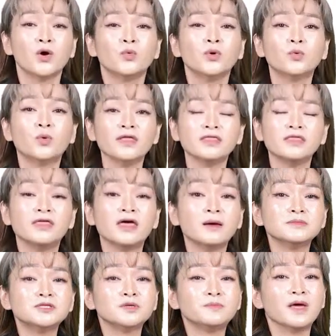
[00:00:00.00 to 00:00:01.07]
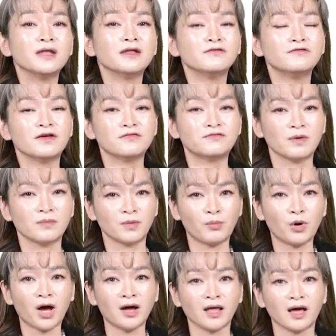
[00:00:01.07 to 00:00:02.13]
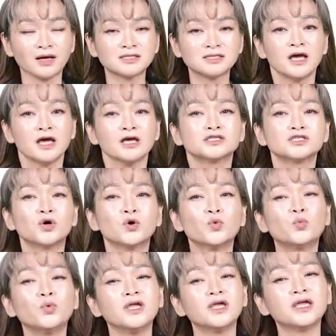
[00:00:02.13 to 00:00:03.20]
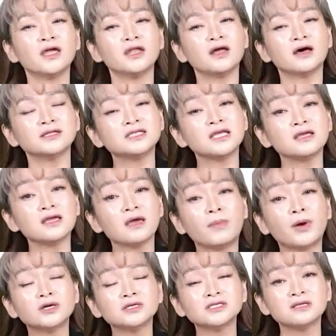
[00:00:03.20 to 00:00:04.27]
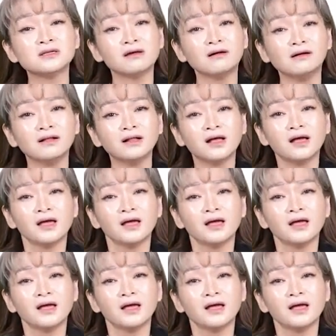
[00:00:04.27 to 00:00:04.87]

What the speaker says: We want them to benefit from the products. So we cannot take it personal.